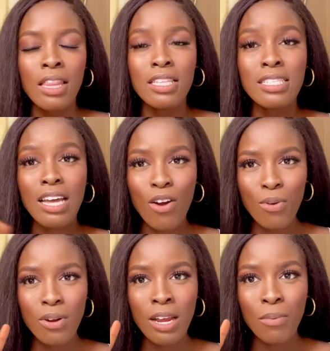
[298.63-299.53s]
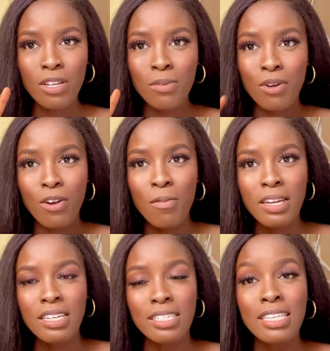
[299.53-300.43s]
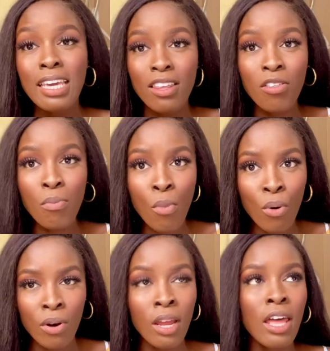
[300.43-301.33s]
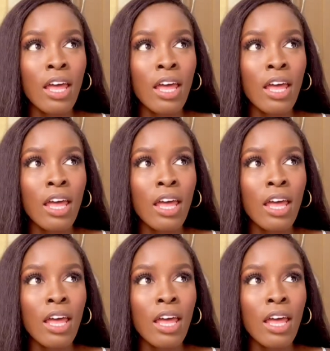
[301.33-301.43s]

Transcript: The second one I'm going to be recommending is Keith Moore.